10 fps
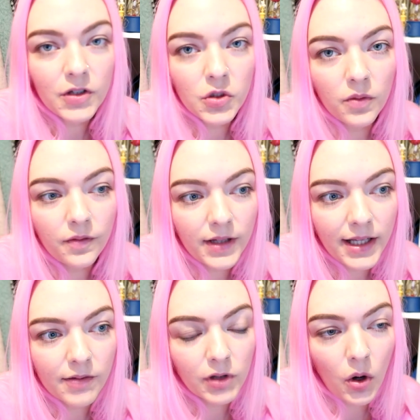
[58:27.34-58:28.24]
if you don't feel
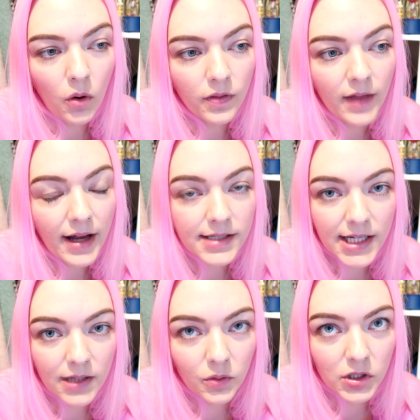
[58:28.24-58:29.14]
like recording that
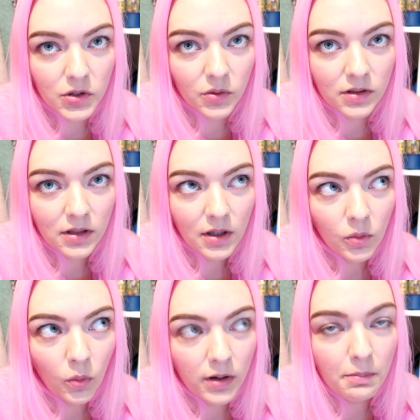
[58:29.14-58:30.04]
day, though, you don't
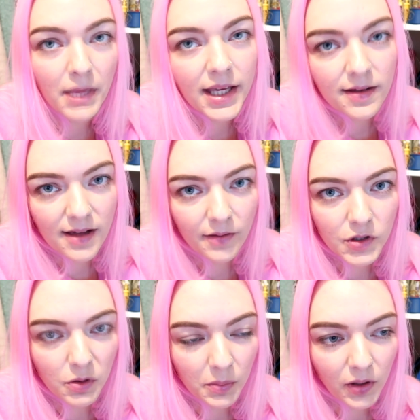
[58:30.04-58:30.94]
want to make yourself
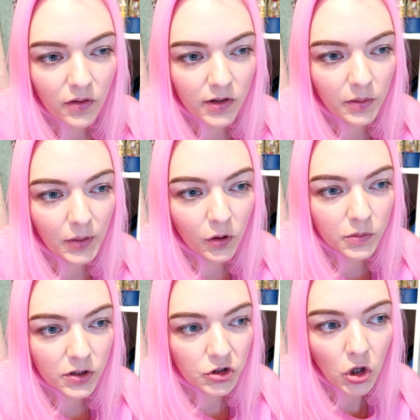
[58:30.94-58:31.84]
do it. Because then it
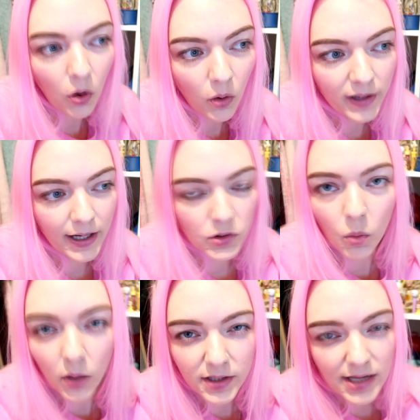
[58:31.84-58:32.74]
becomes a chore. And I
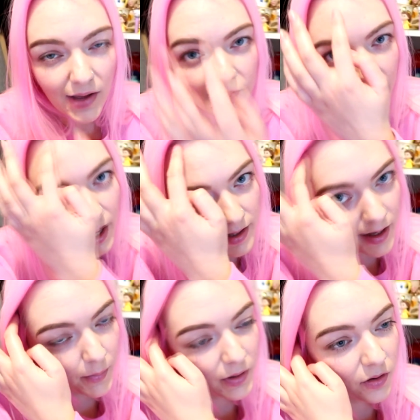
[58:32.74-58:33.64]
don't want it to ever get like
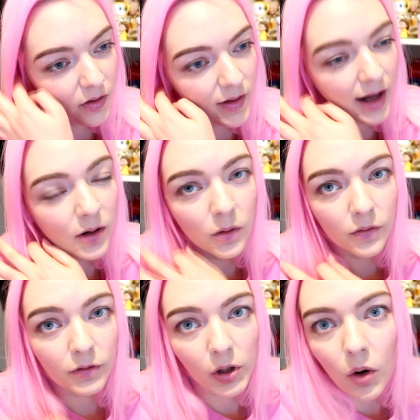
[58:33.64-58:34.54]
that because I
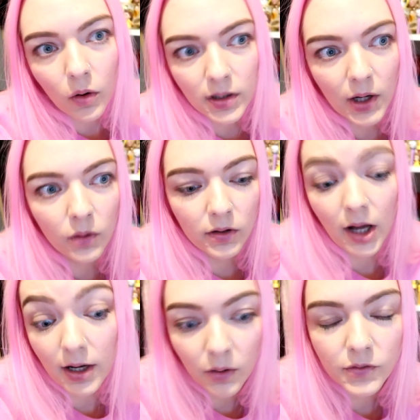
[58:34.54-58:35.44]
love recording.
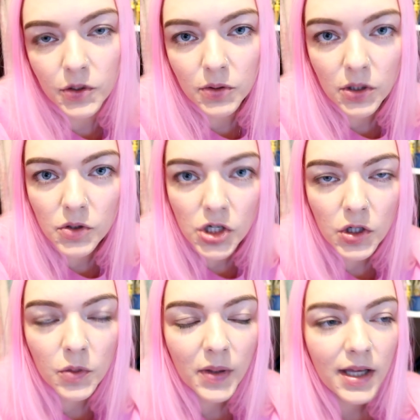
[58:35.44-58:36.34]
I love doing
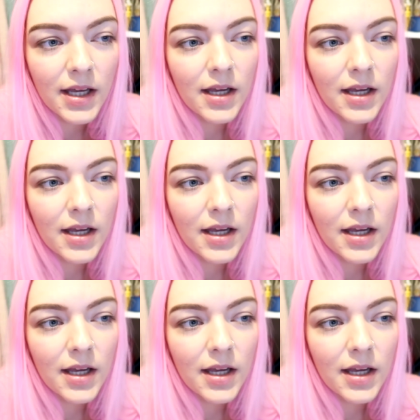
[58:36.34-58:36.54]
YouTube.